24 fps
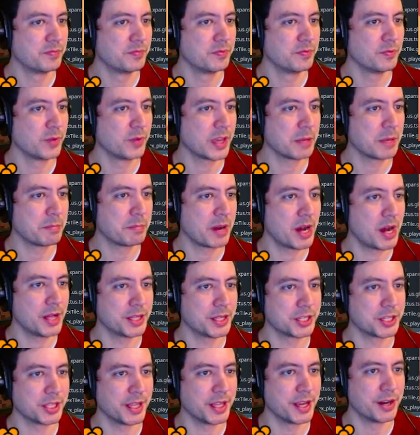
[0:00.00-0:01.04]
We can
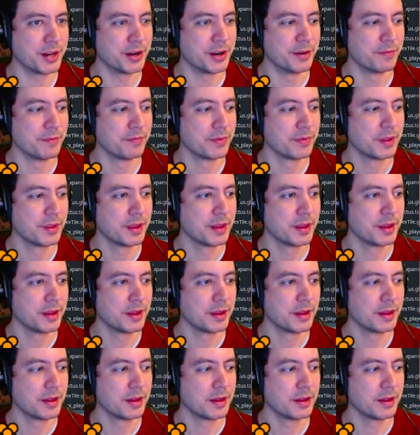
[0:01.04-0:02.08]
polish later.
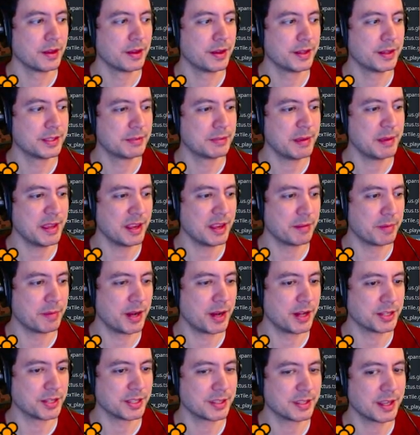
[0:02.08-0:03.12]
Speaking of
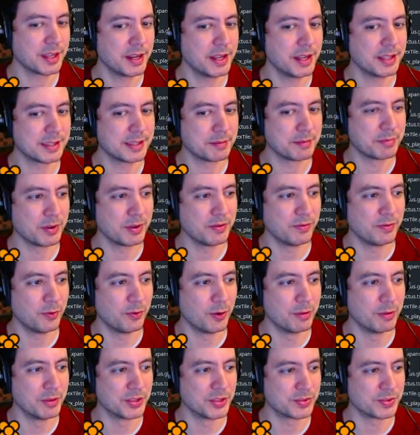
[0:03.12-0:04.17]
polish, it's going to need some
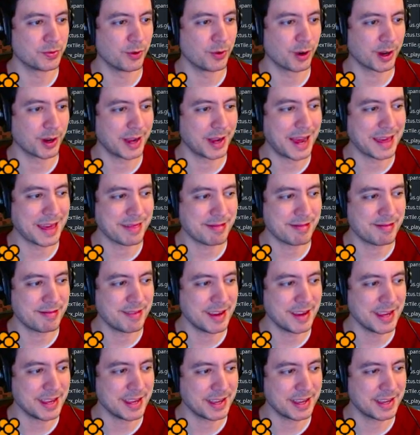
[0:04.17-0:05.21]
performance work, I
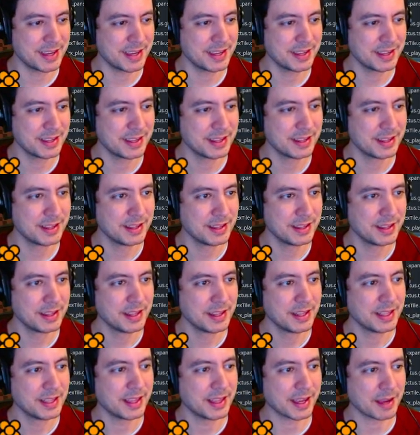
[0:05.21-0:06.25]
think.
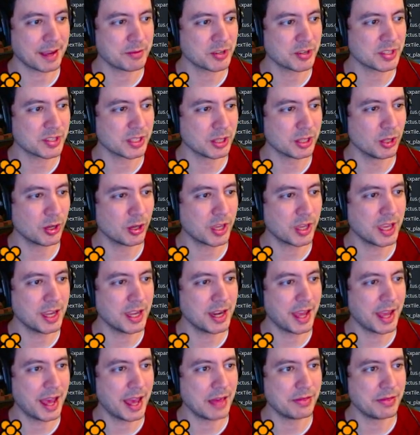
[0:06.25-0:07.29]
Like, I'm just looking
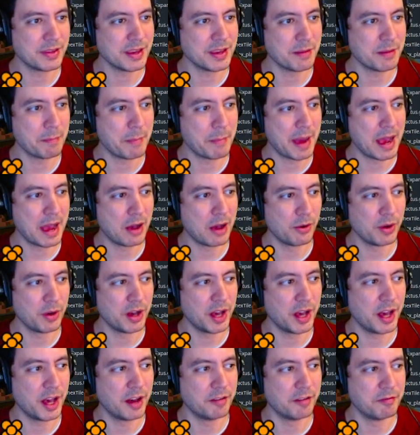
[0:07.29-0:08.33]
at the amount
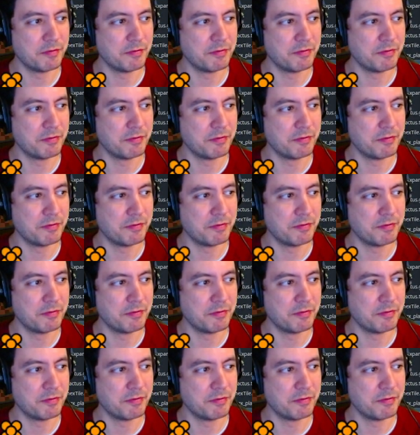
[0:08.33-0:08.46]
of